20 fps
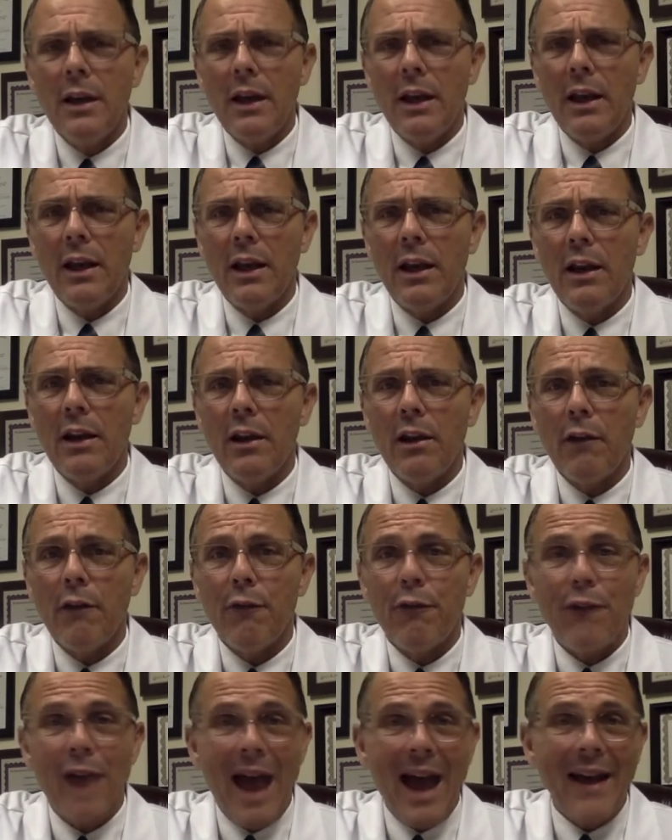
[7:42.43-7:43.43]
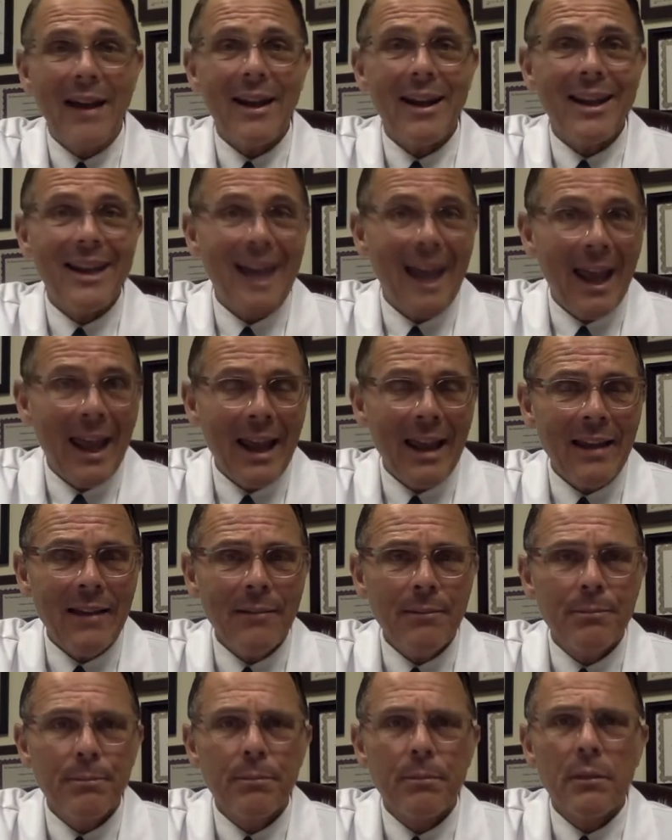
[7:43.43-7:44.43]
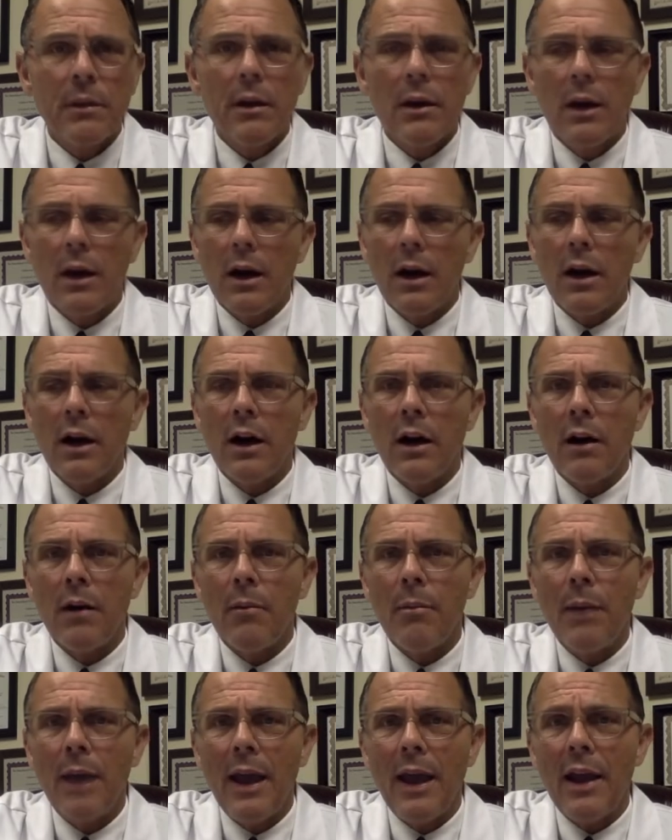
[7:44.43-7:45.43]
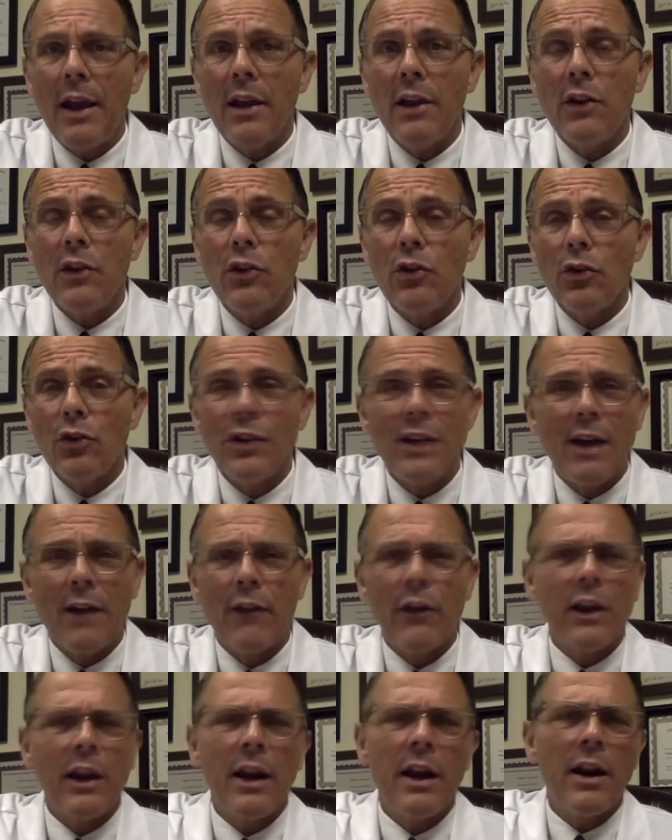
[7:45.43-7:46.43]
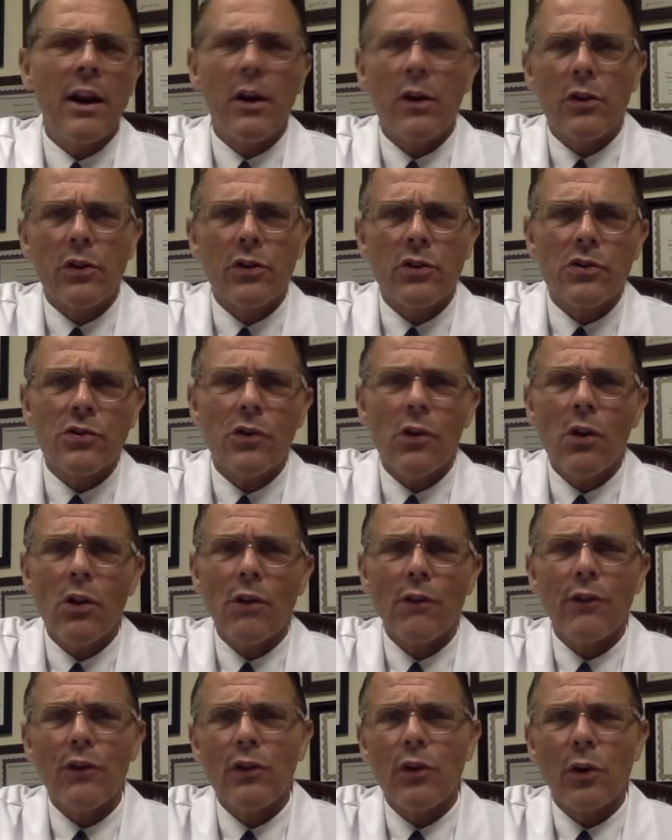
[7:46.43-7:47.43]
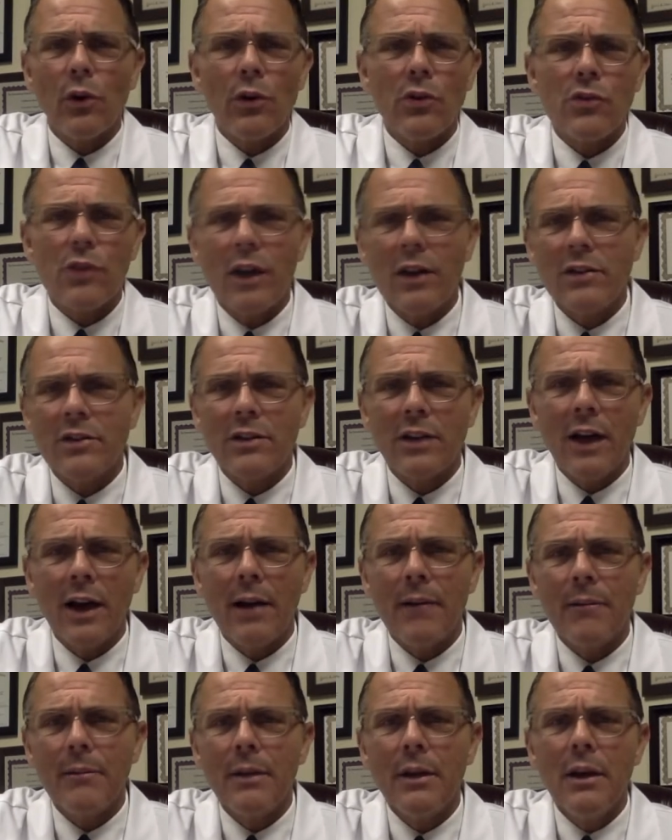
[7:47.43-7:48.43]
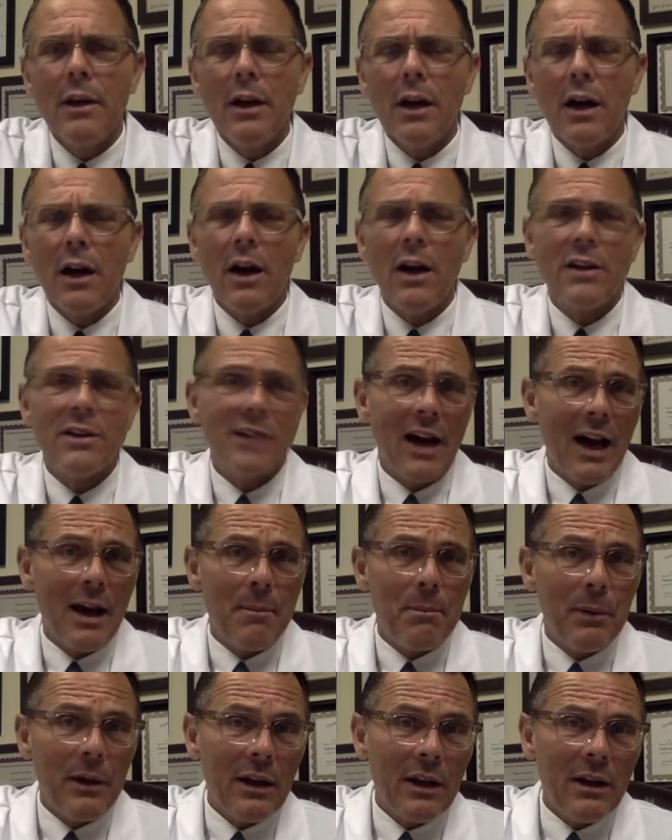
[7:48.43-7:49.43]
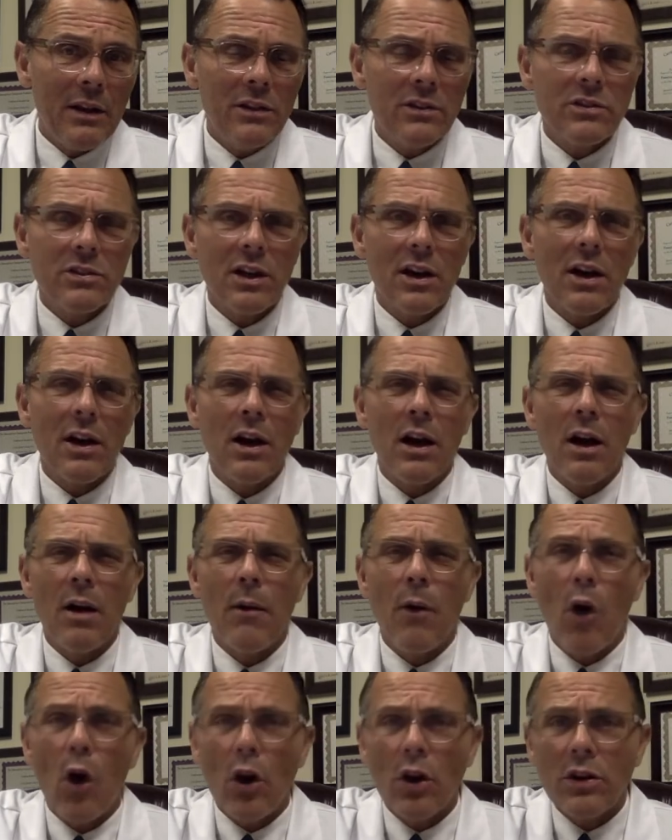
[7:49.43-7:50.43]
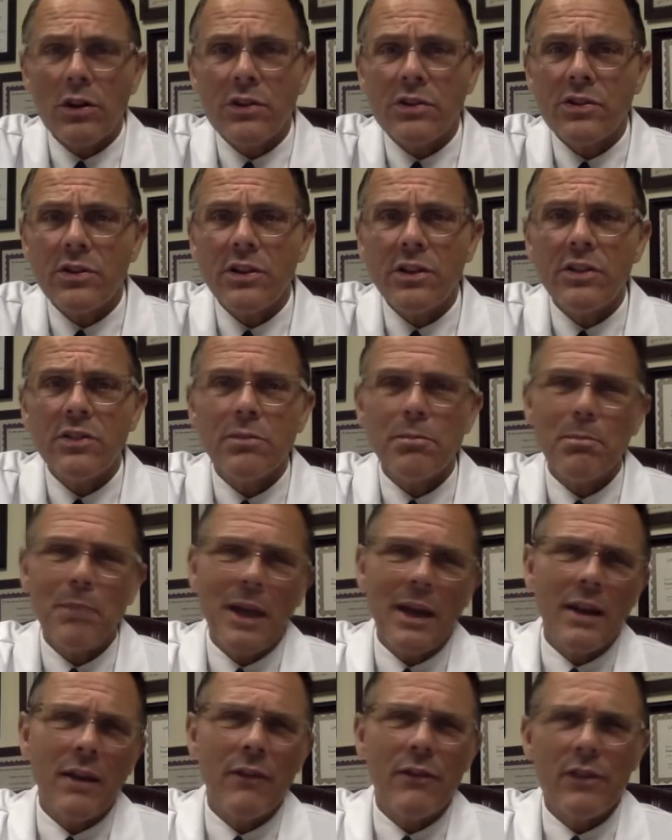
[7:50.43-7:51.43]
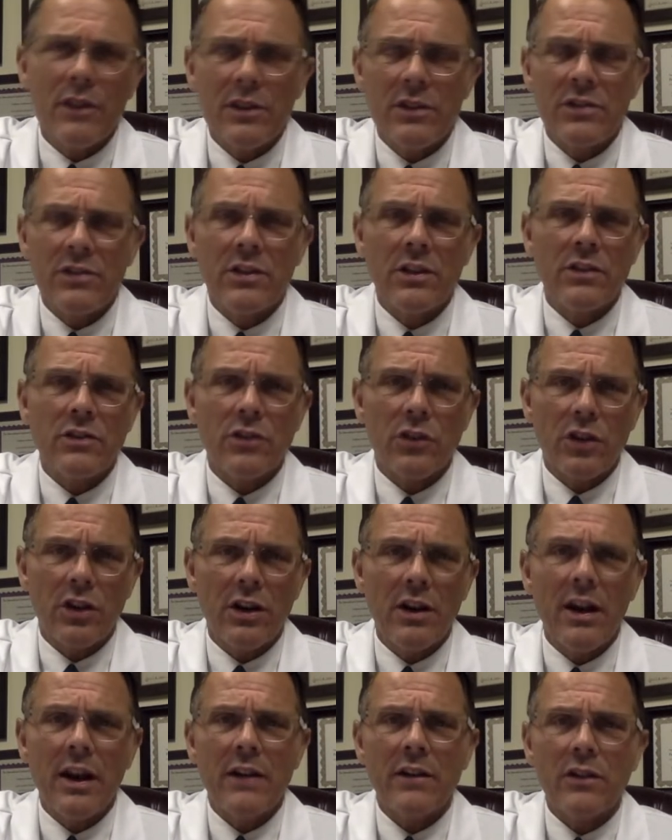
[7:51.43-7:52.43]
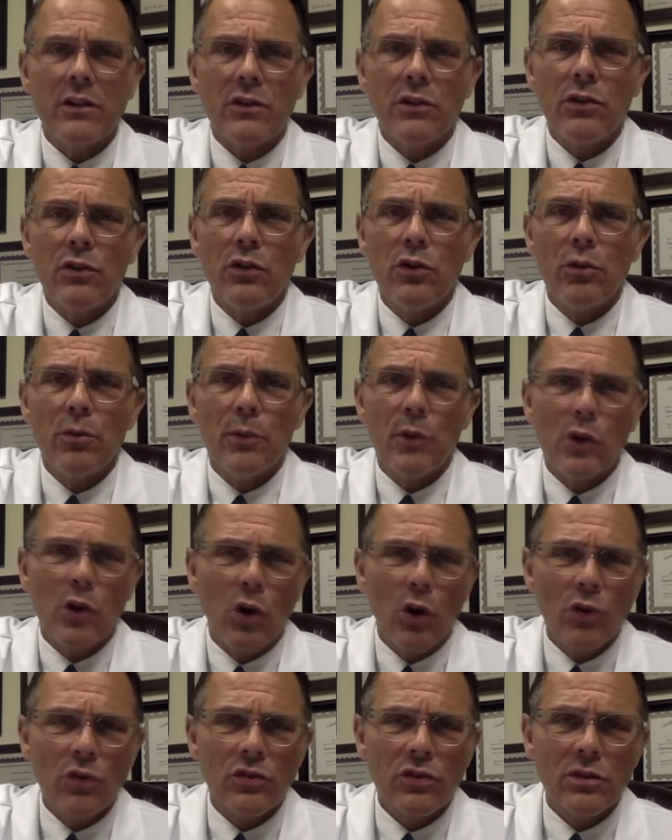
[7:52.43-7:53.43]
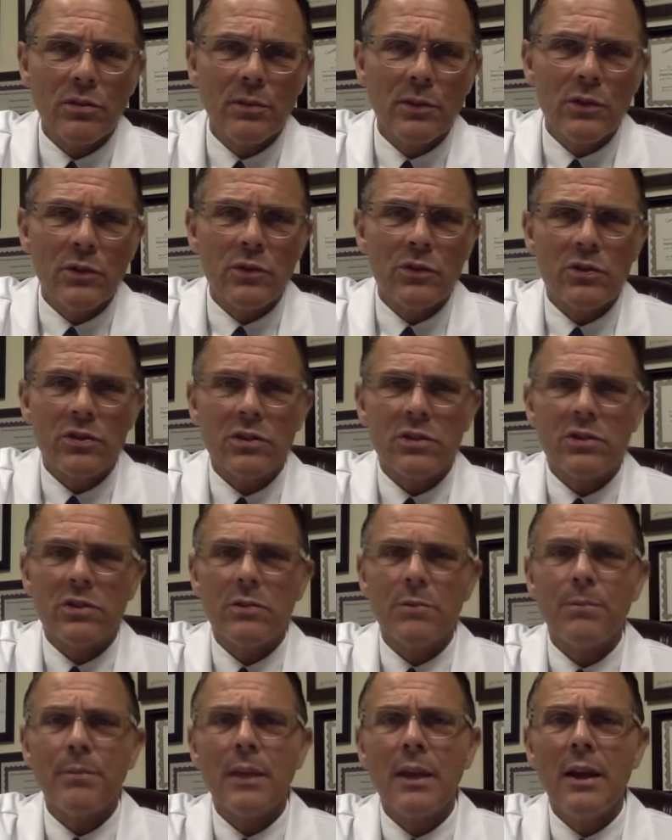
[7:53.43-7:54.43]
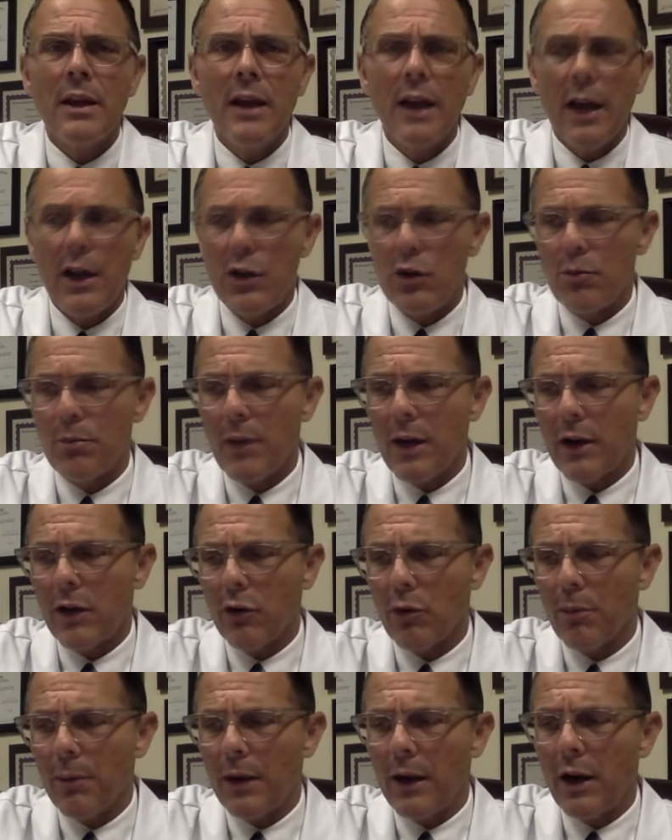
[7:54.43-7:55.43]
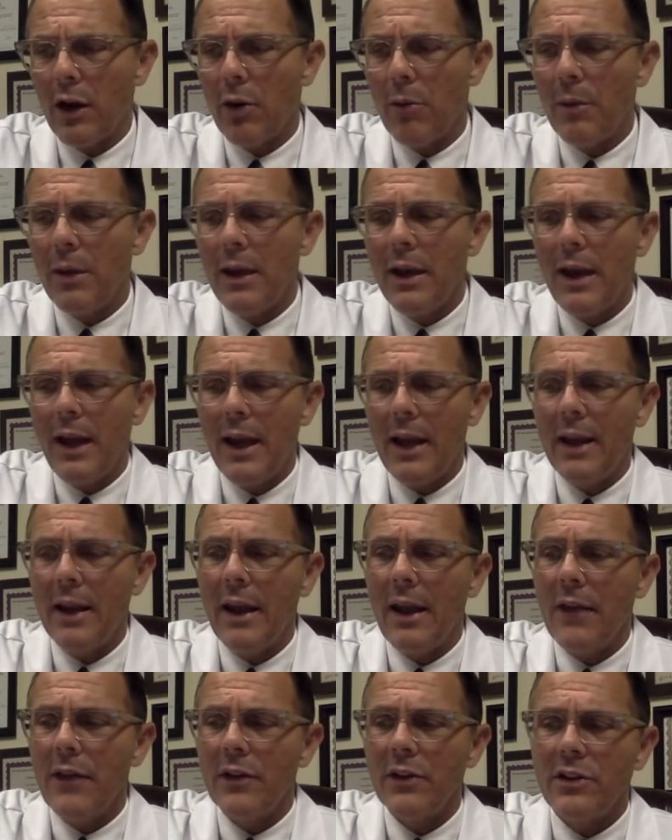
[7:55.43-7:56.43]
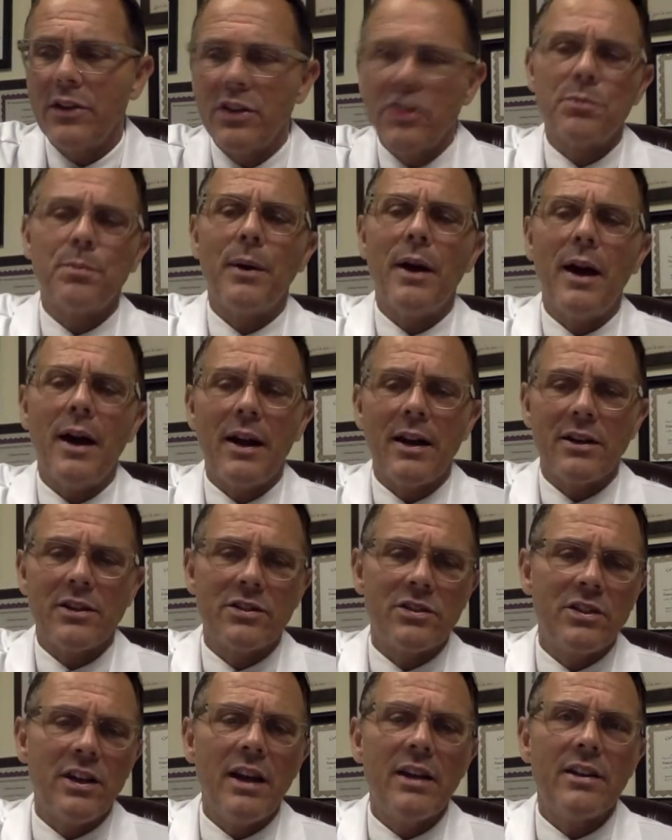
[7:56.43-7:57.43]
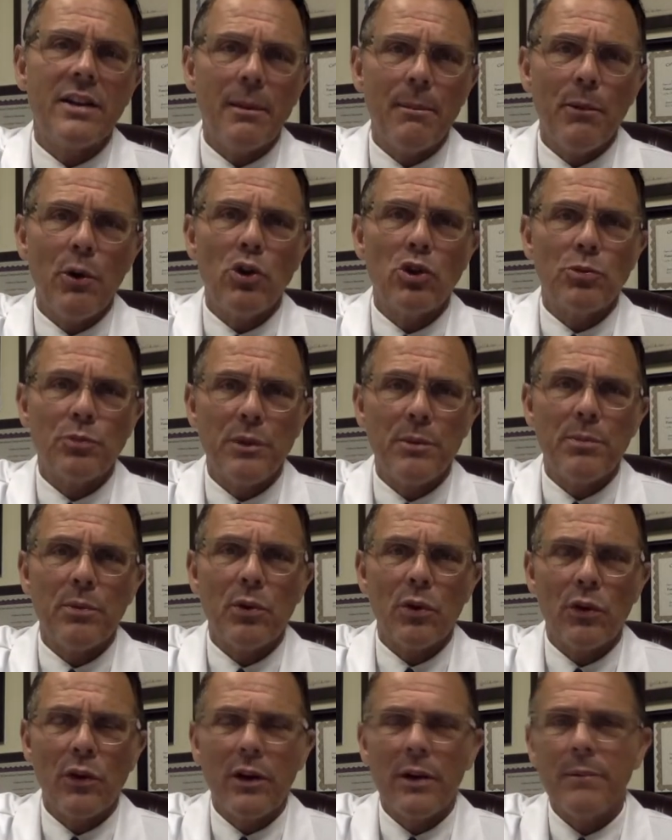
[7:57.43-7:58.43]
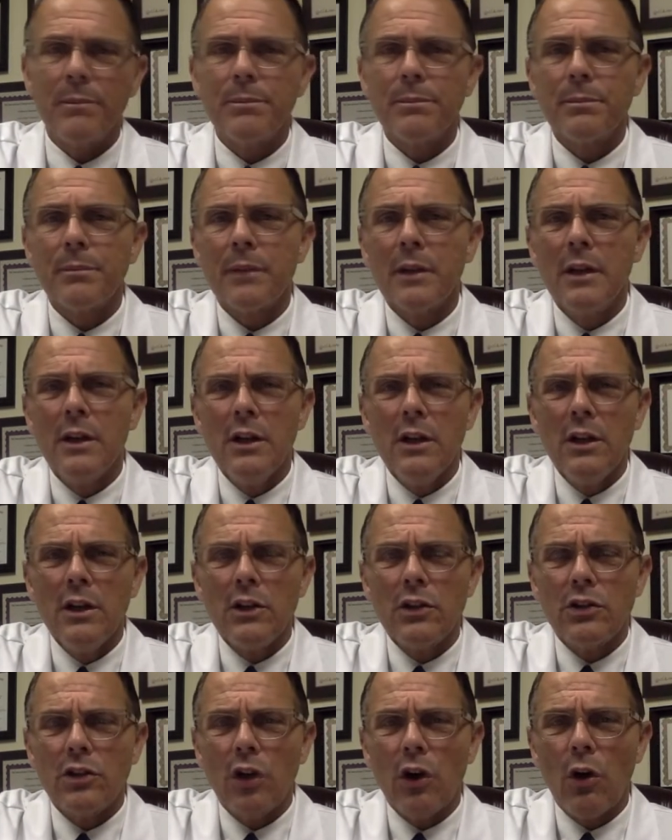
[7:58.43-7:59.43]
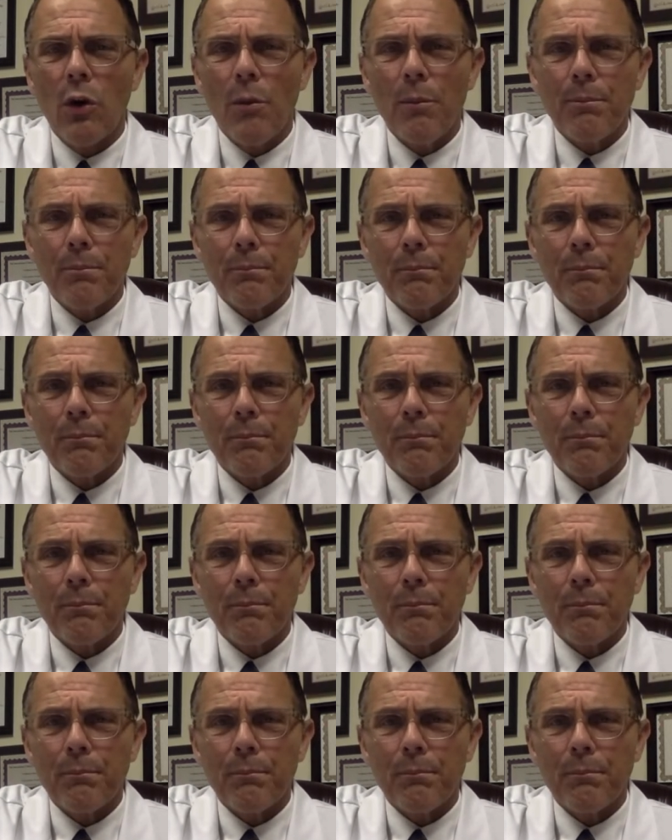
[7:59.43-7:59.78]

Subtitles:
in fat gain, and you'll never get it under control if you don't address that. Diabetes, heart disease, many of these things are connected to your mucosal immune system and your microbiome, and the dysbiotic state that most people are in. So